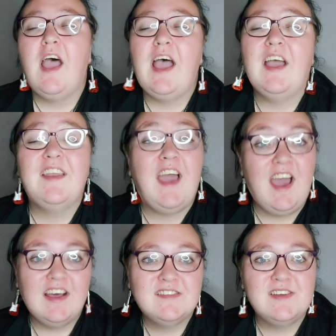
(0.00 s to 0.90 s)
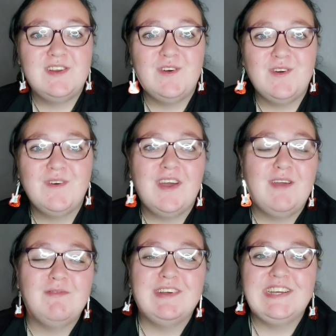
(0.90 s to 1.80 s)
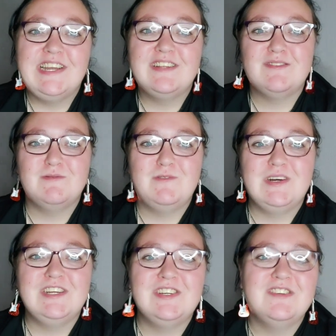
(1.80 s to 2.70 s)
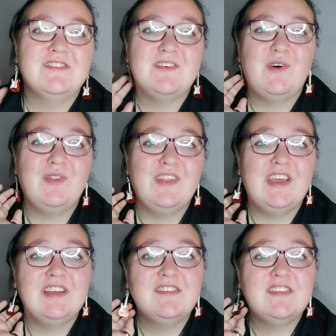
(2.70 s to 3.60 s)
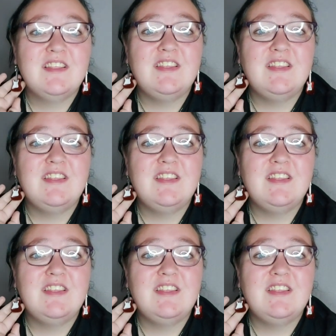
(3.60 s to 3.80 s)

And as I know I am going to get some questions on this,